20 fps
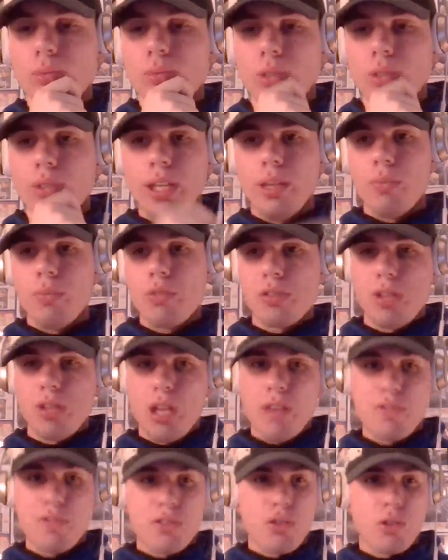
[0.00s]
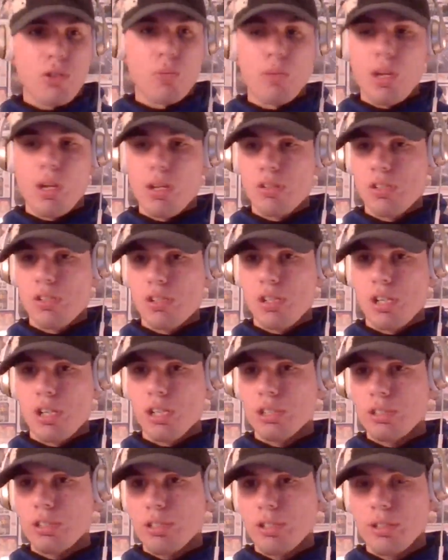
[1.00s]
Damn, this live stream kind of
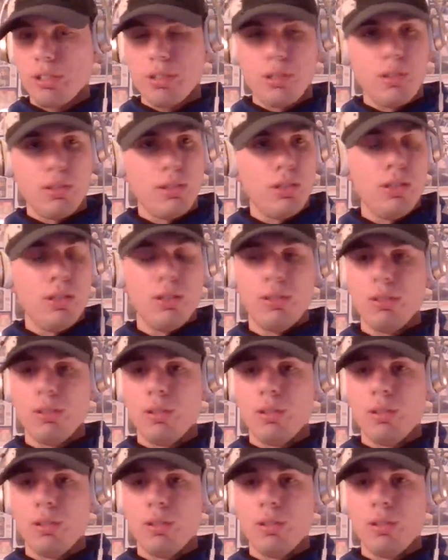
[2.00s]
sucked. There